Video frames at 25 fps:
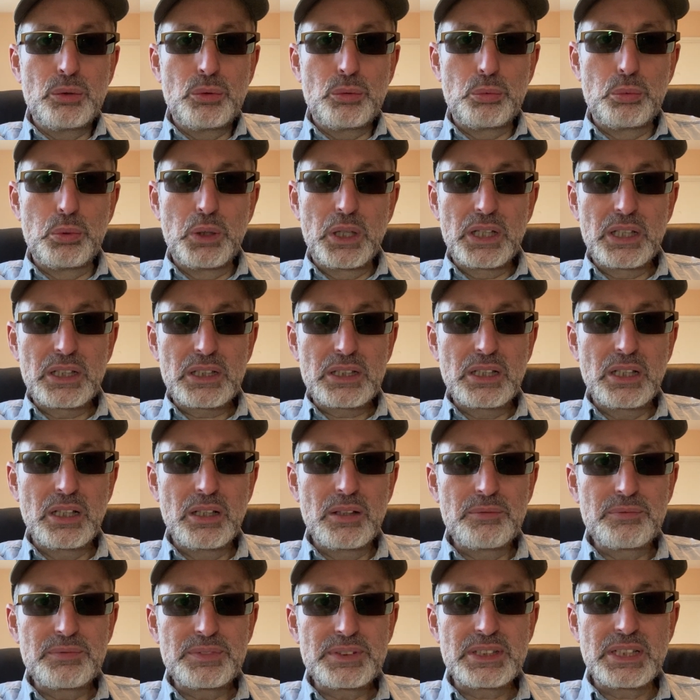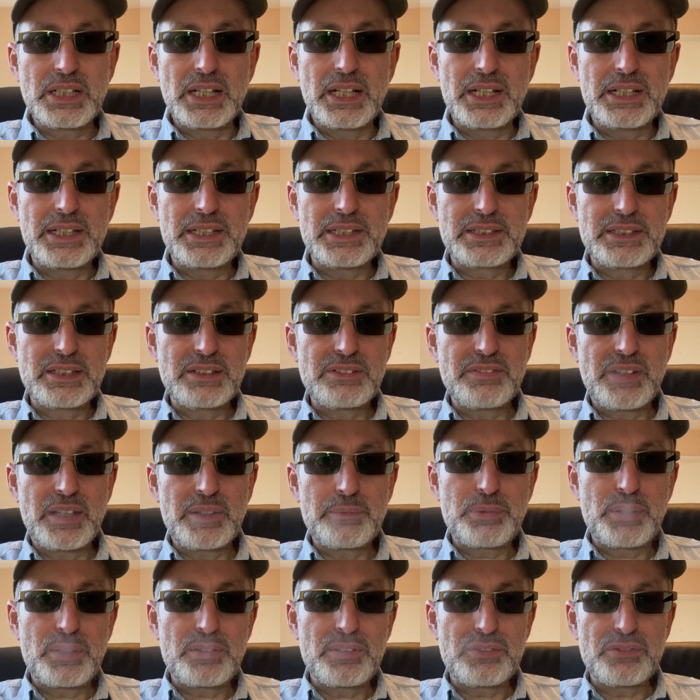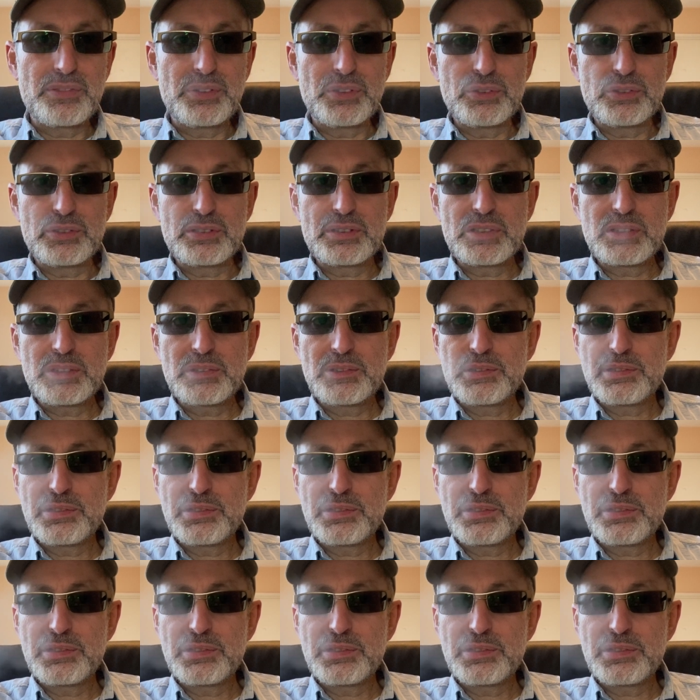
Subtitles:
Welcome to NET Vaper Reviews.